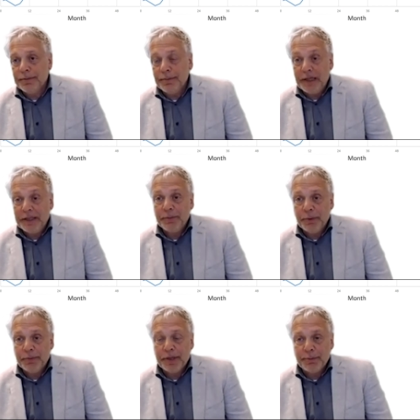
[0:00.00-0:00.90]

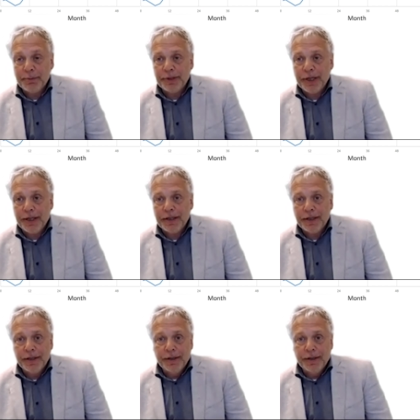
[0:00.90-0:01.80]
maximum ten percent
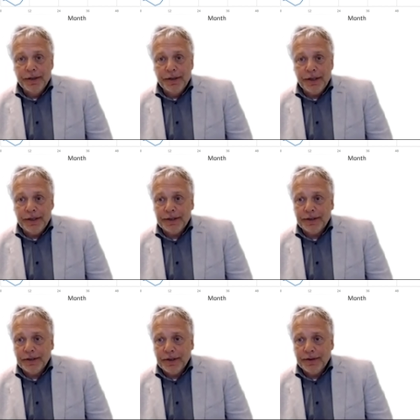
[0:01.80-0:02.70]

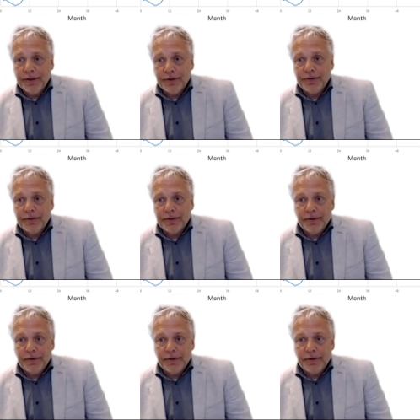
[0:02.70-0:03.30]
is not